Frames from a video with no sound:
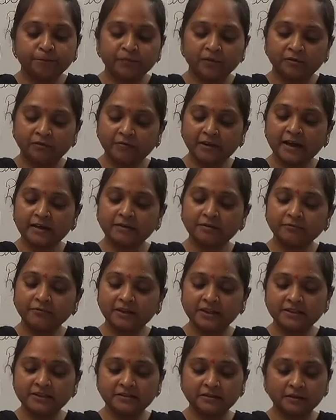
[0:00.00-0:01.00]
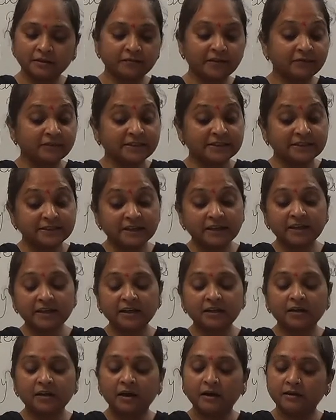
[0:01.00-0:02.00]
Well, we will see.
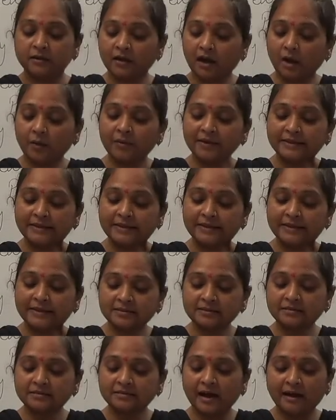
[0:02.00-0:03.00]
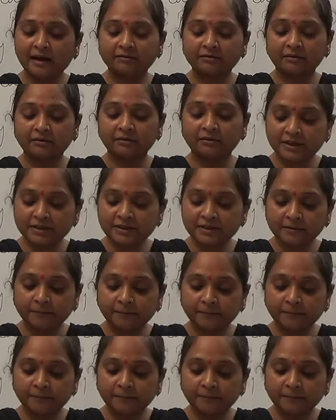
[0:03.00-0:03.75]
Now at least have a rest.